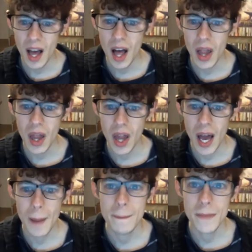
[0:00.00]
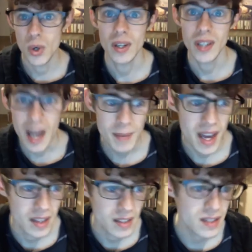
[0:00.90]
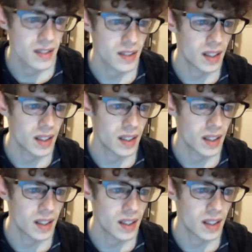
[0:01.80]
a lot more comments.